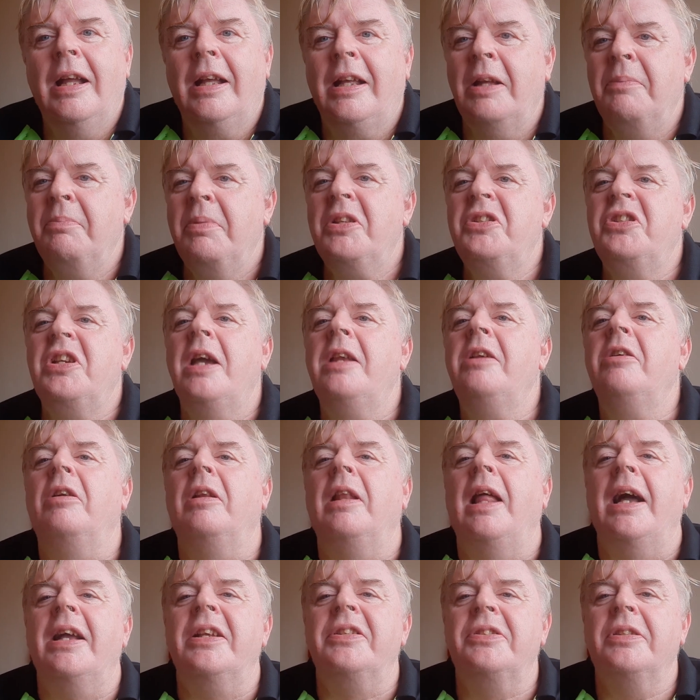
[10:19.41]
be
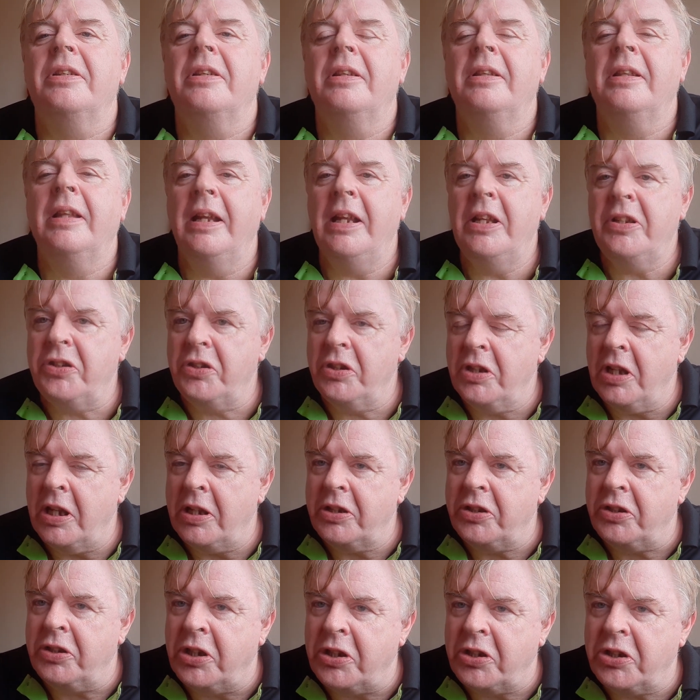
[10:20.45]
generalized, that
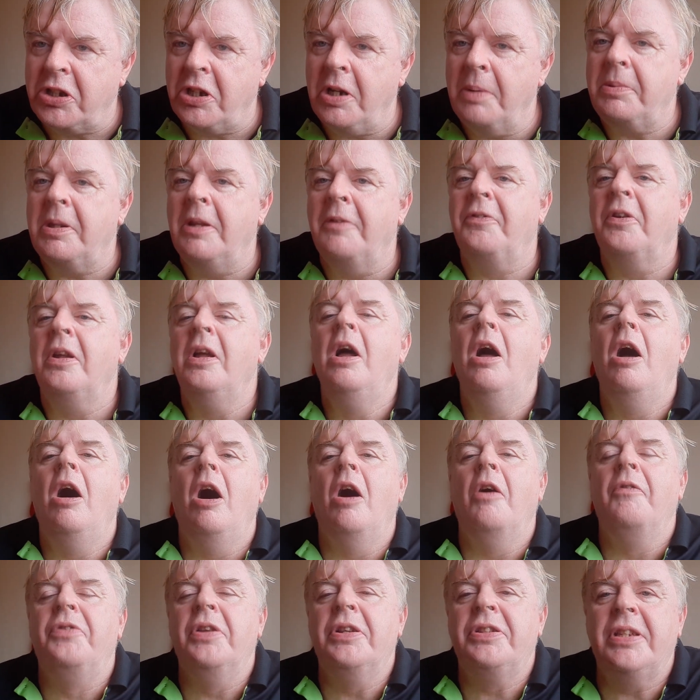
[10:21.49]
it's descriptive
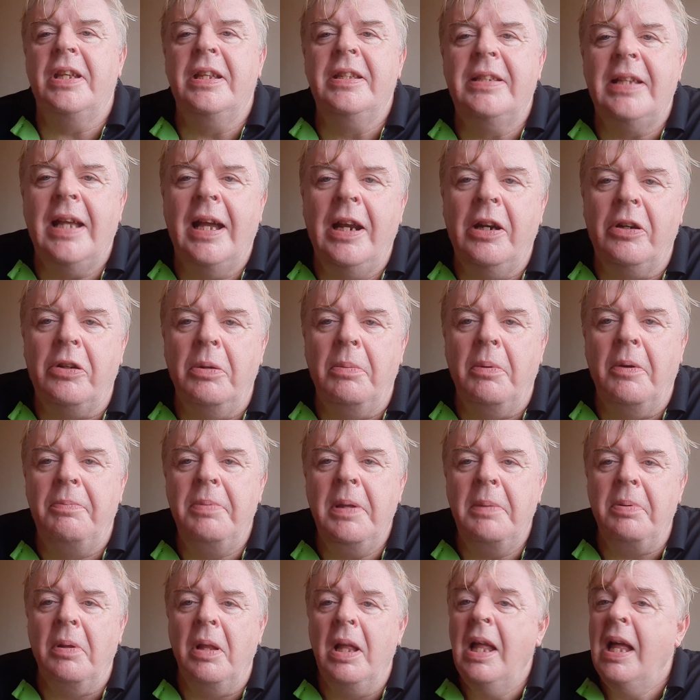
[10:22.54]
of this entire group of
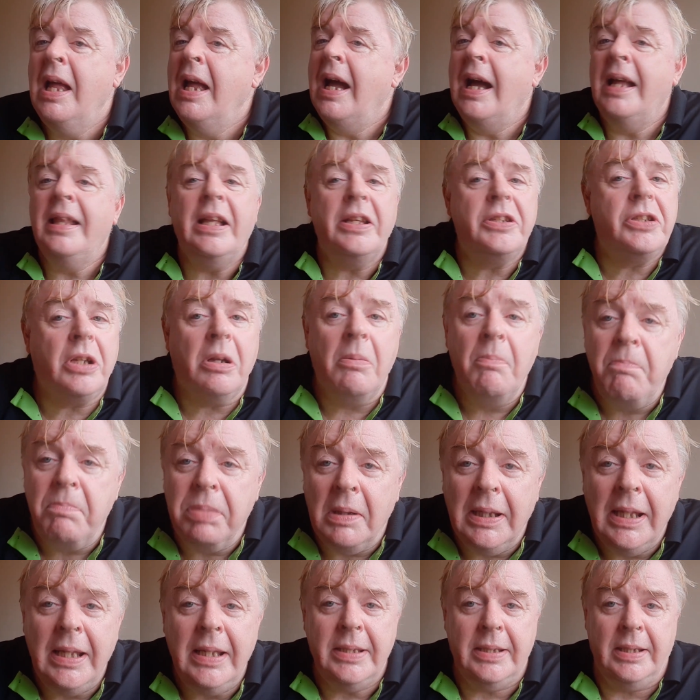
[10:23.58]
people. And that's
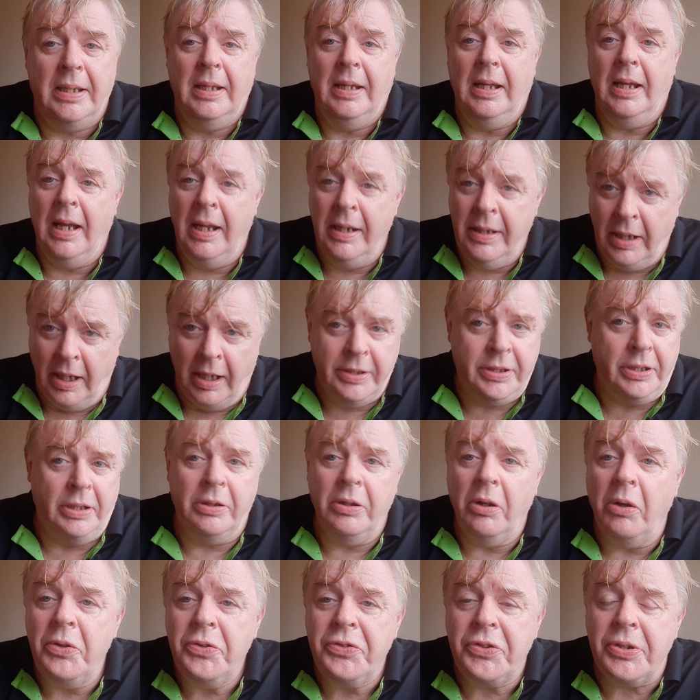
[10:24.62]
complete and utter
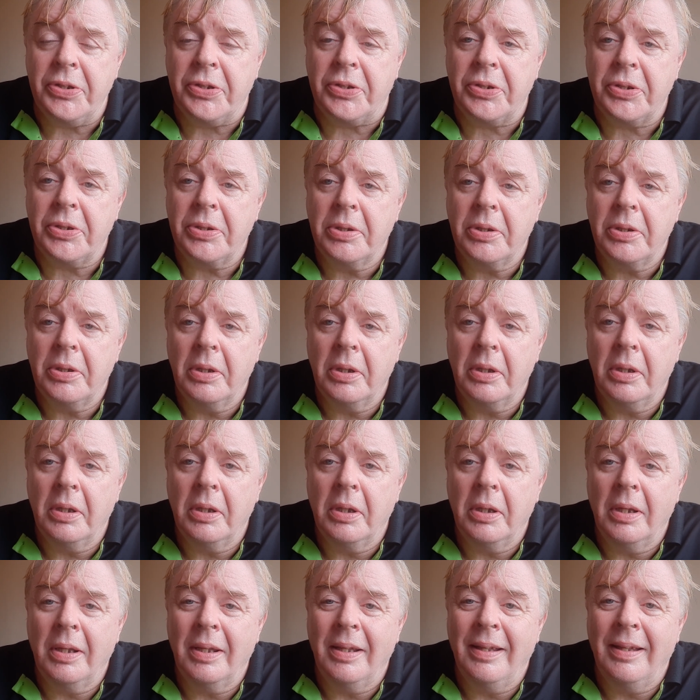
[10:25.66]
nonsense.
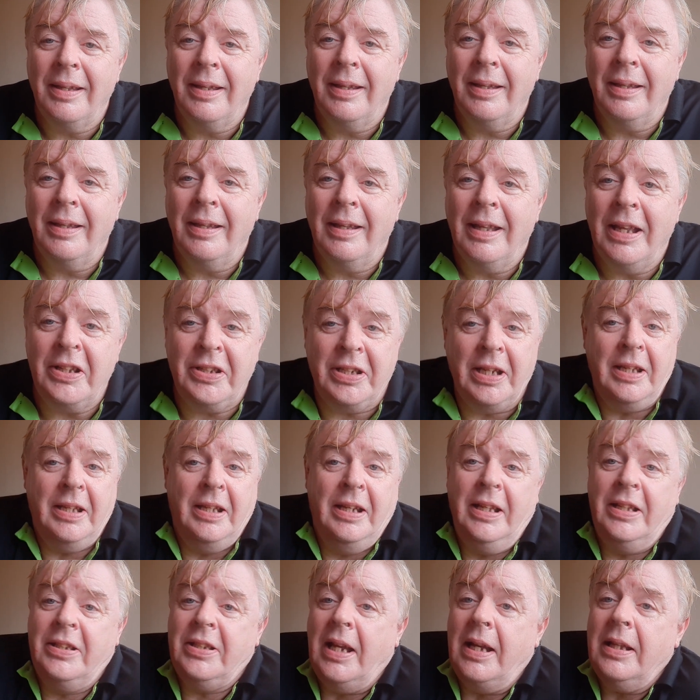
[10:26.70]
In
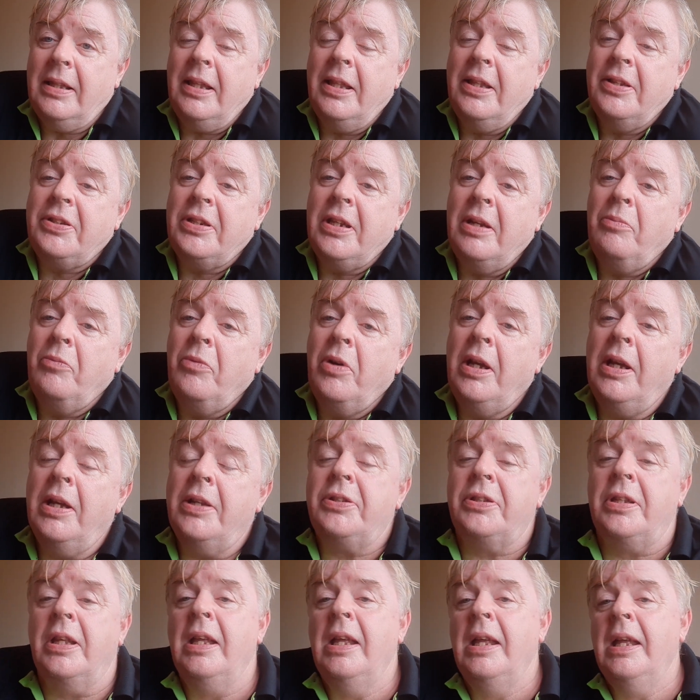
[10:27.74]
exactly the same way
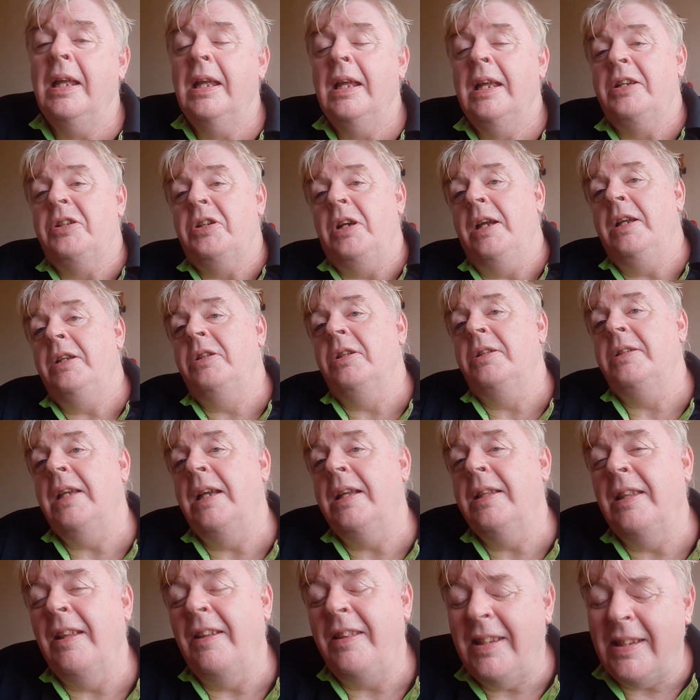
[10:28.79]
as trying to
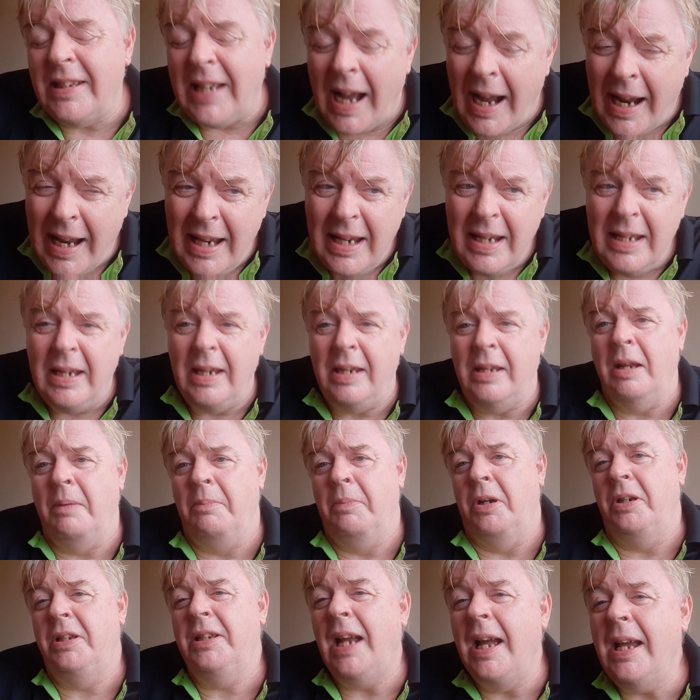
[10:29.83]
take the tiny
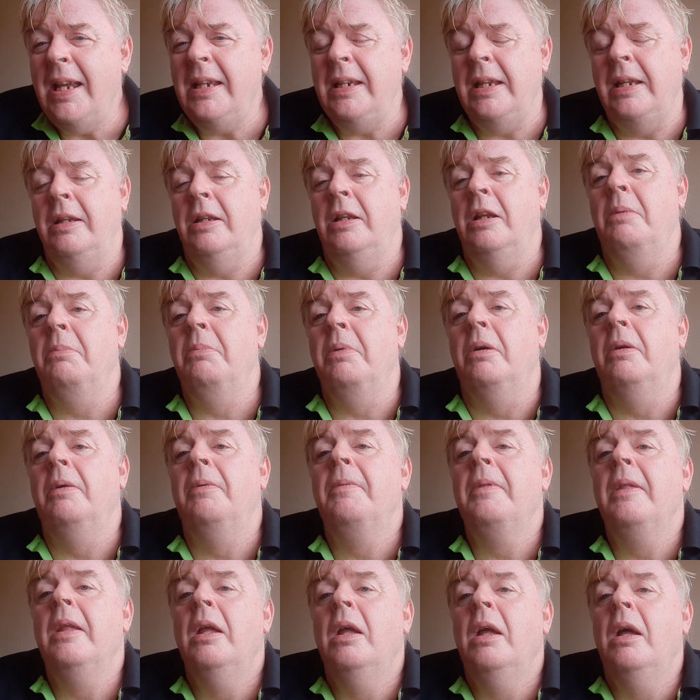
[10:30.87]
number
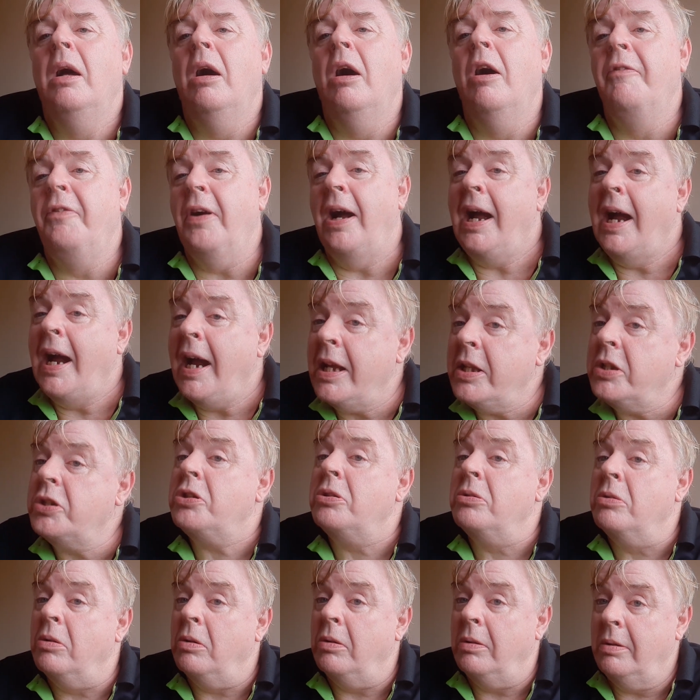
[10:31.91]
of
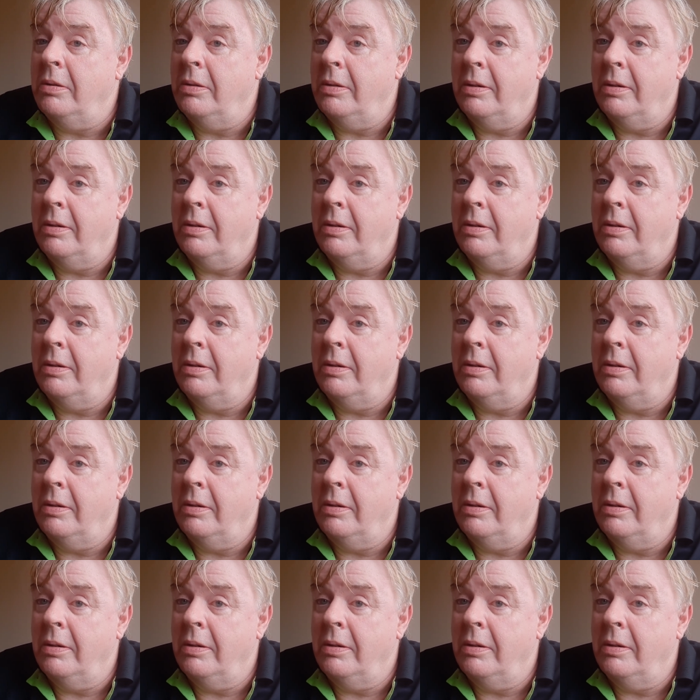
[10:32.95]
actual